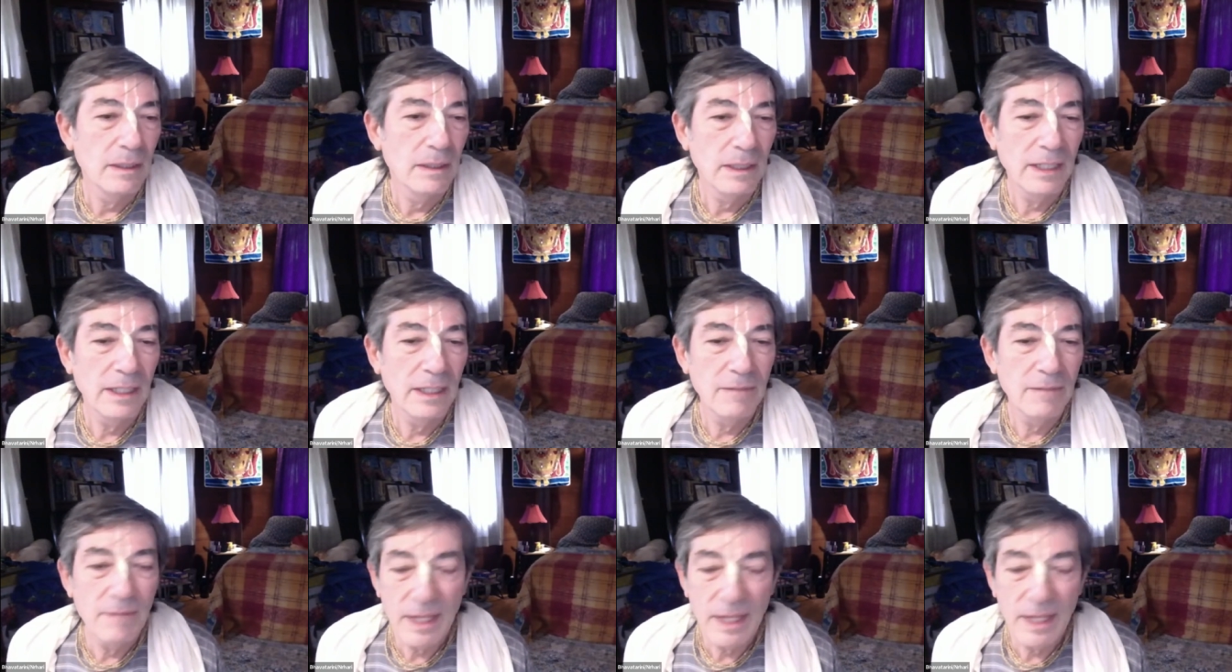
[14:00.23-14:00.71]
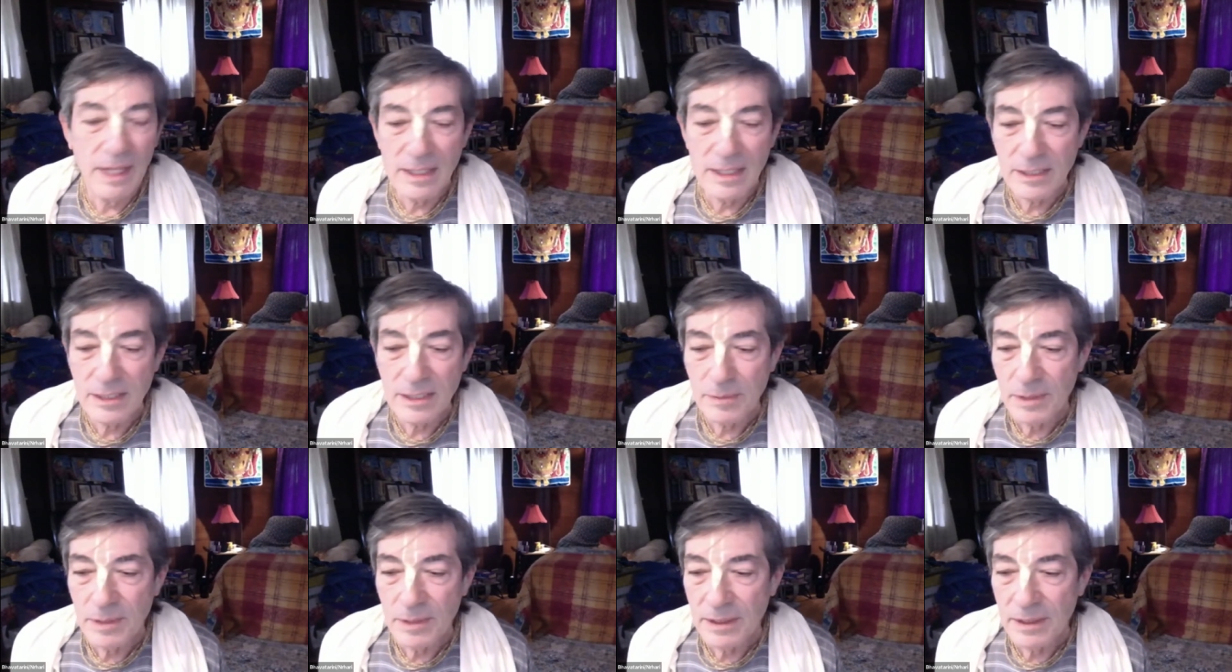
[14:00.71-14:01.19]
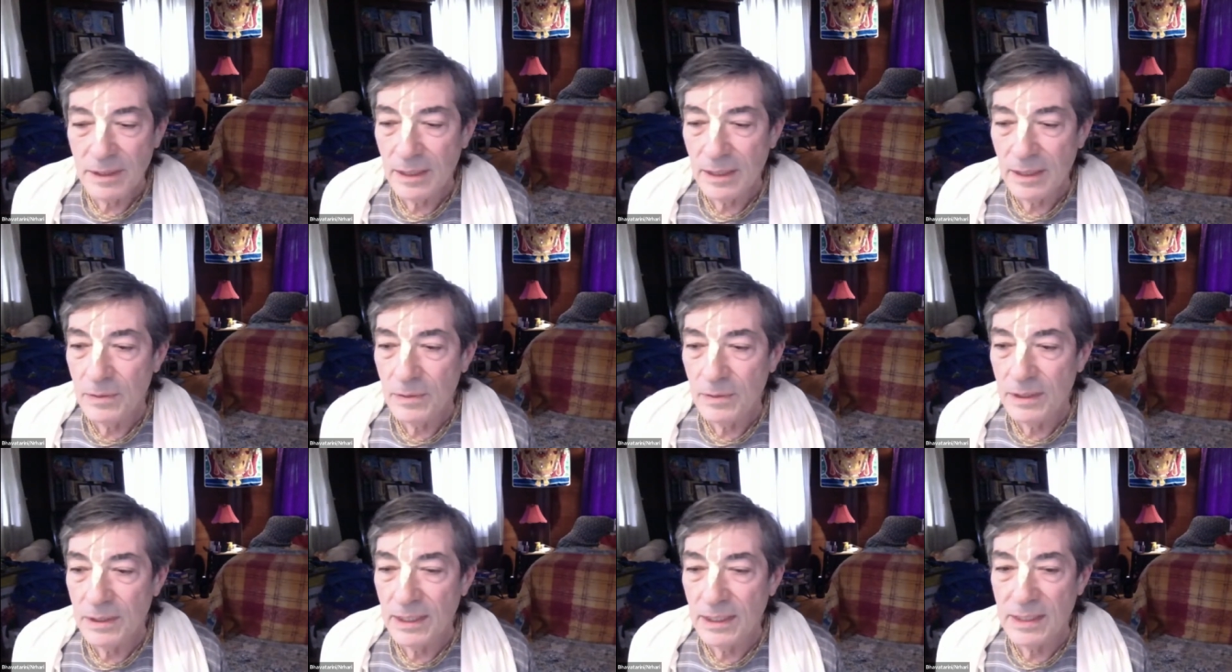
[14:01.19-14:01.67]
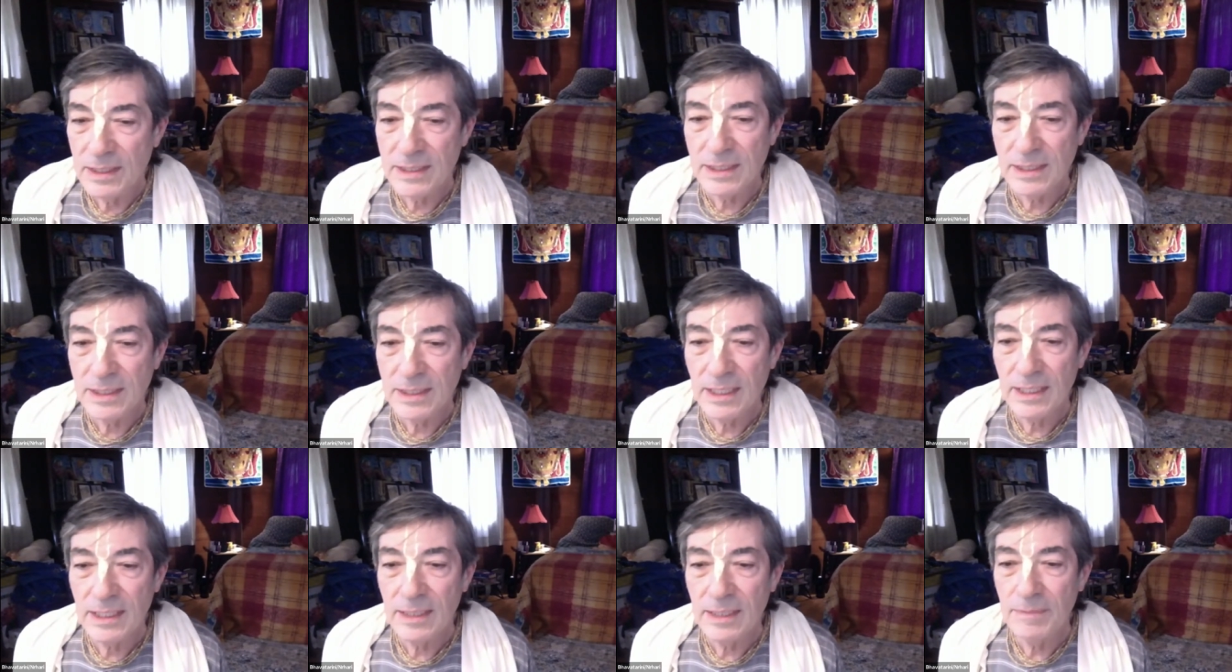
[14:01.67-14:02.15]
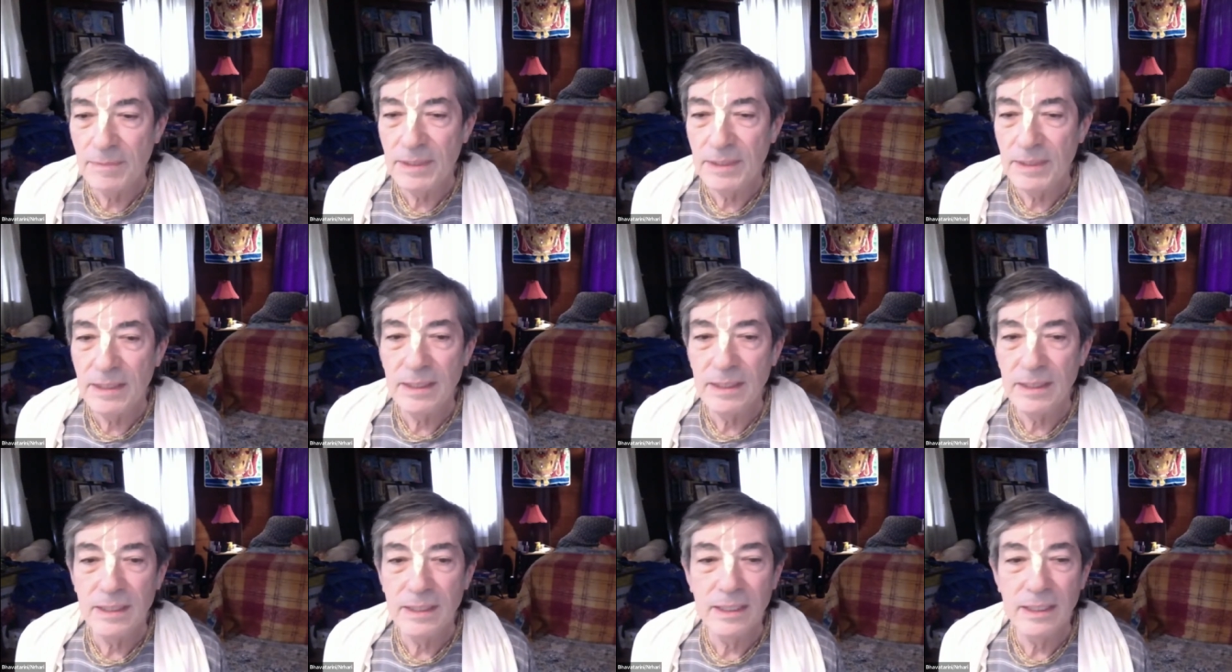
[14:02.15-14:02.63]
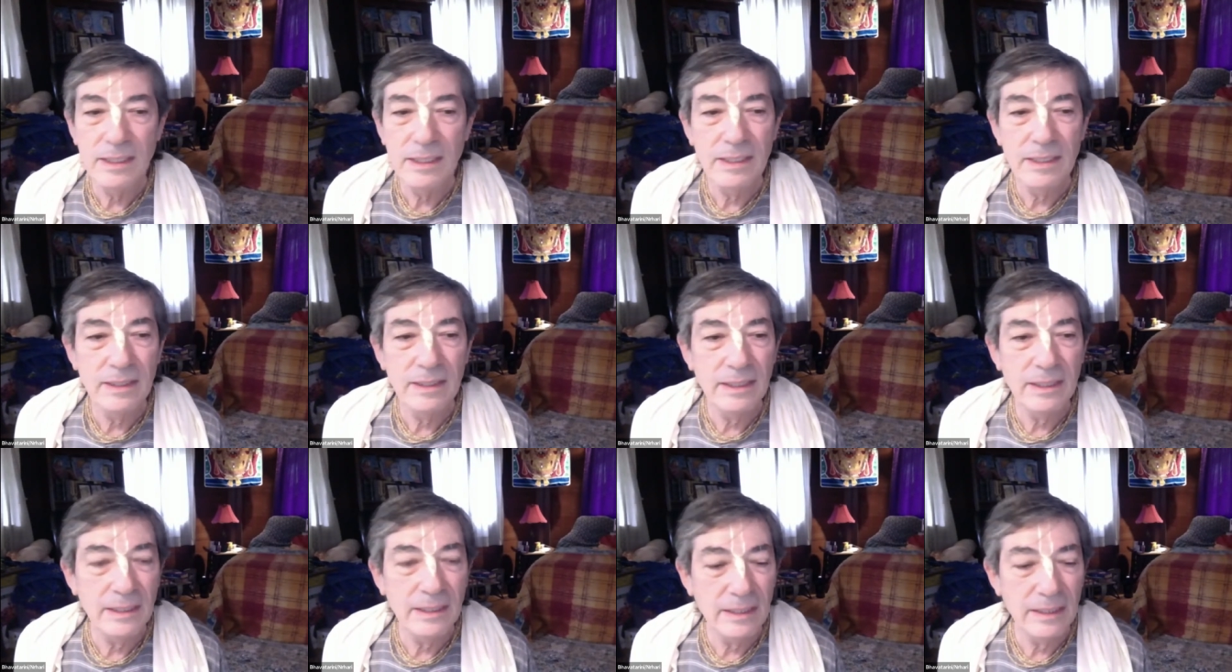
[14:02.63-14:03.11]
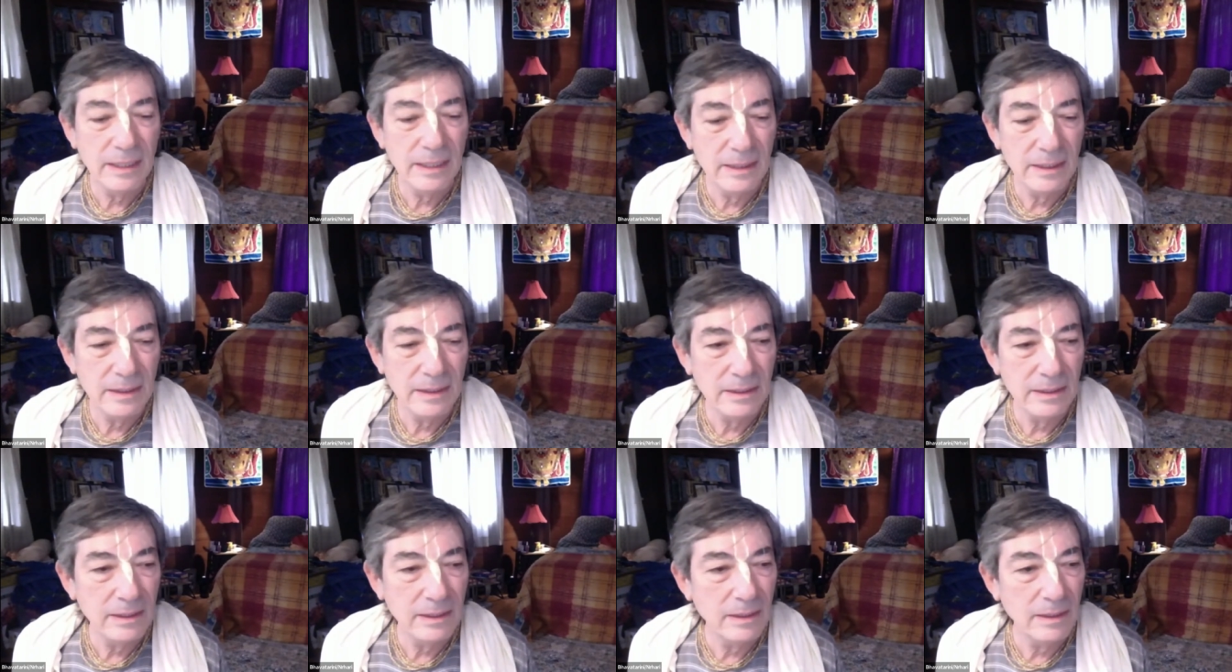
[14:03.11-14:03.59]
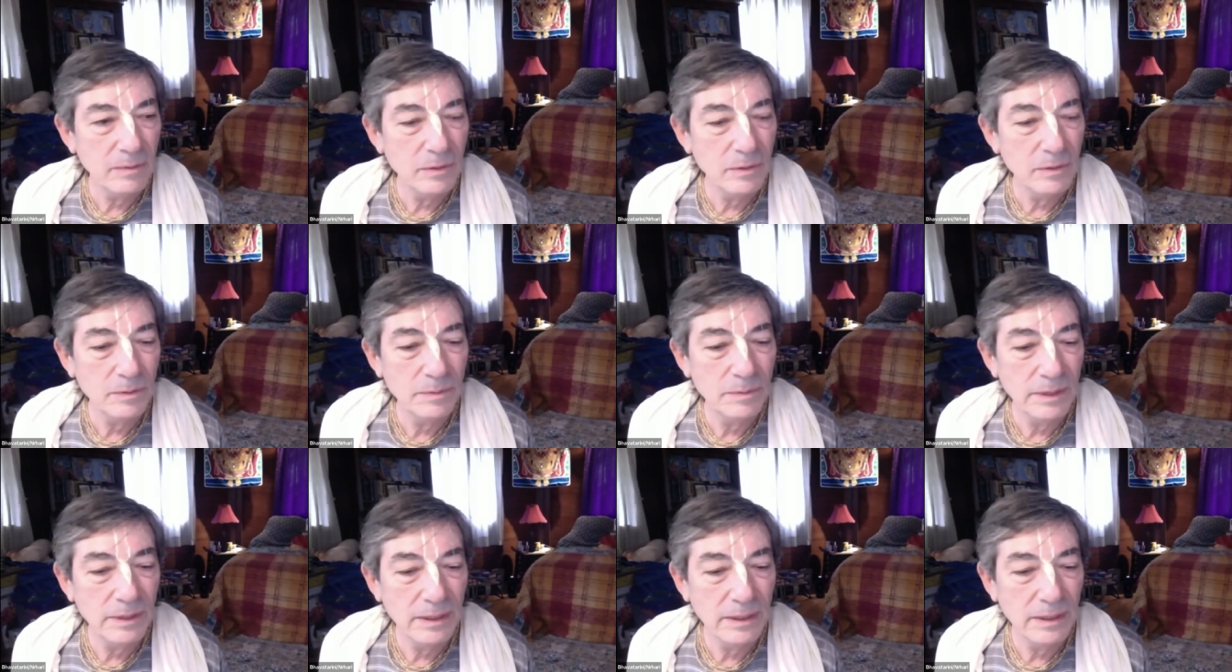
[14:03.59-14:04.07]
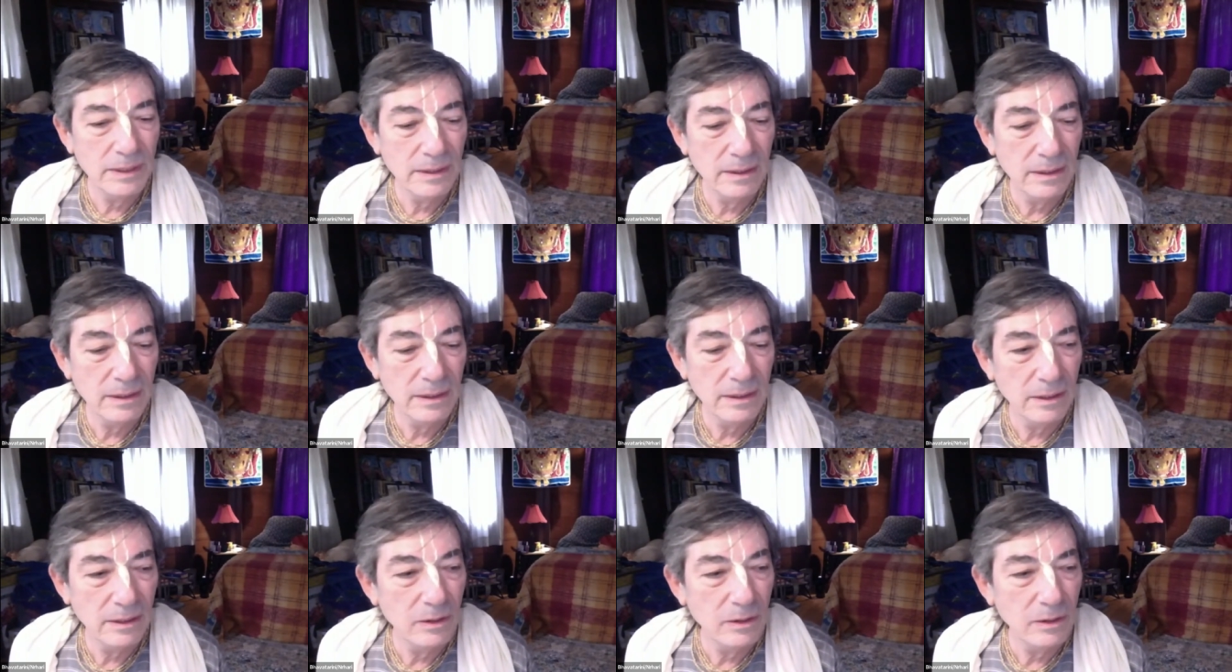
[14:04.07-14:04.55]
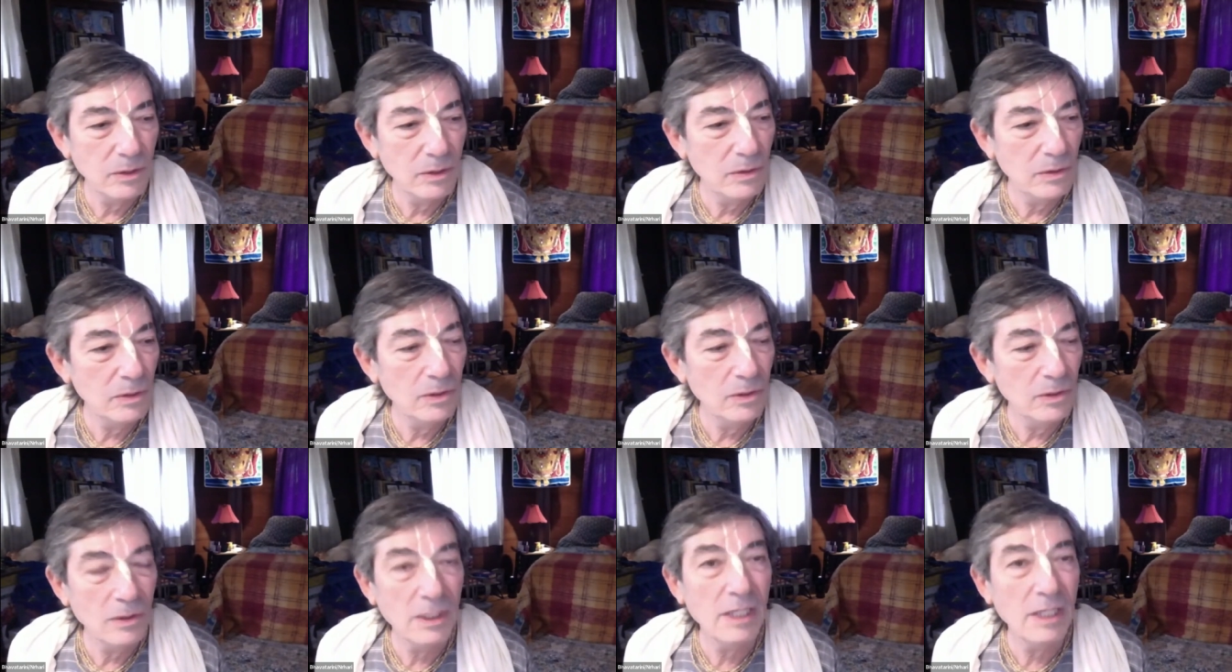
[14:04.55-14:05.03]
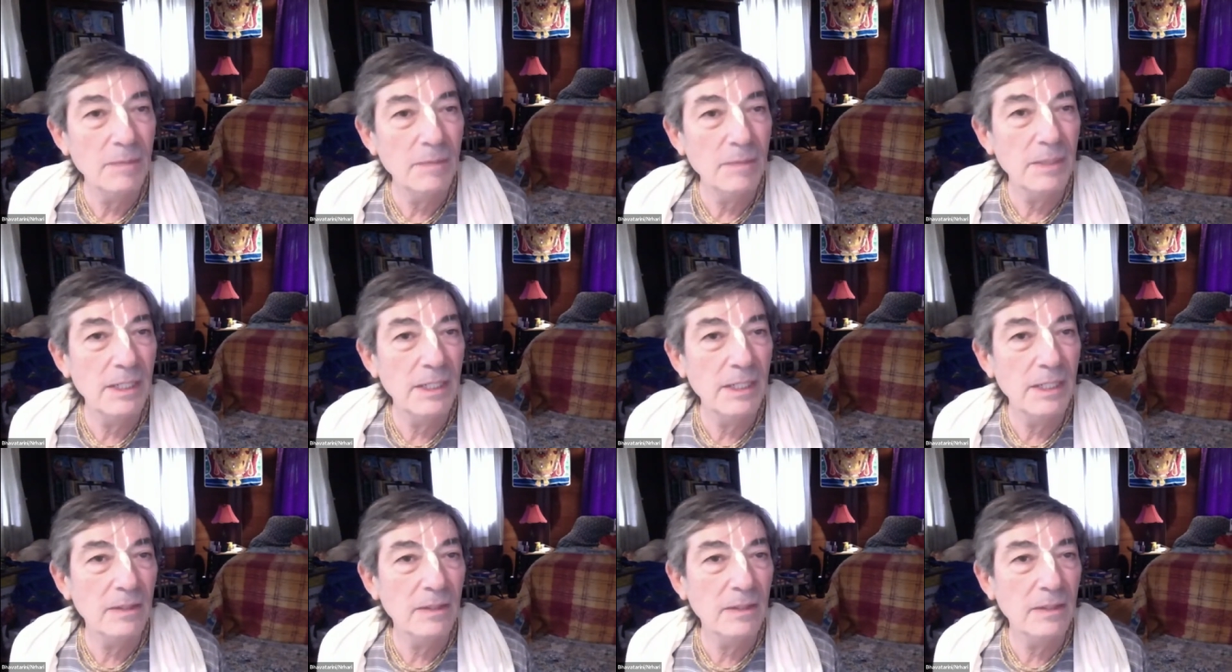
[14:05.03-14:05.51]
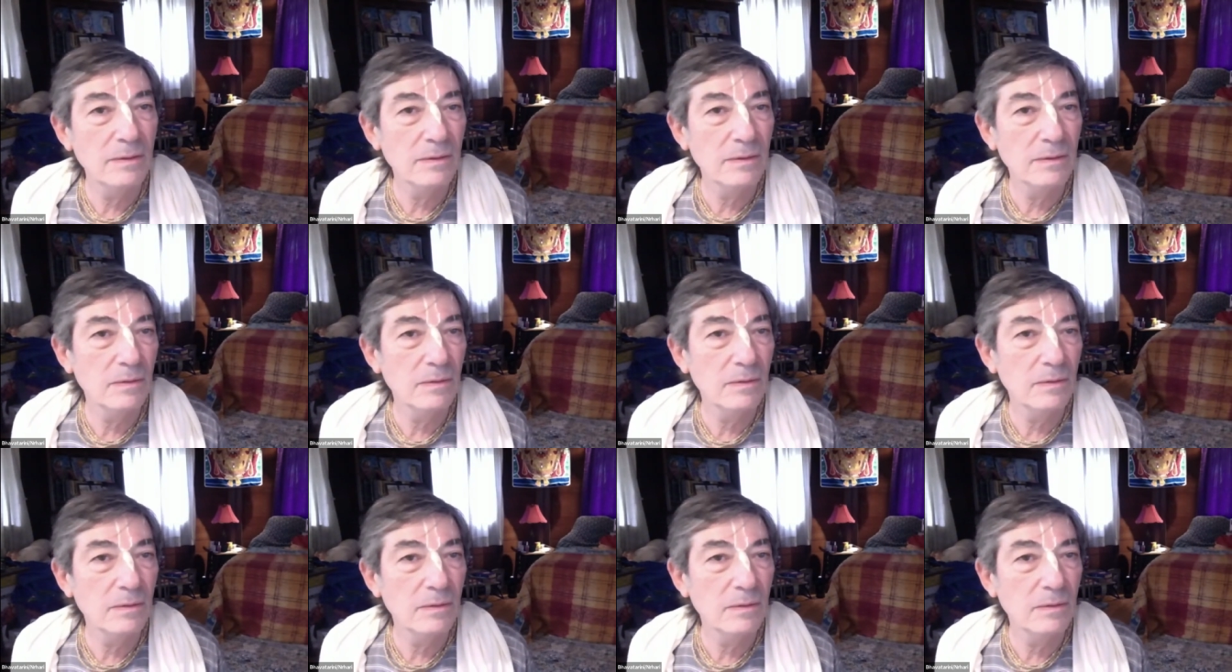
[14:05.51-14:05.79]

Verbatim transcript: advancement that we could say, I mean, anything that uh, will be uh, good or coming out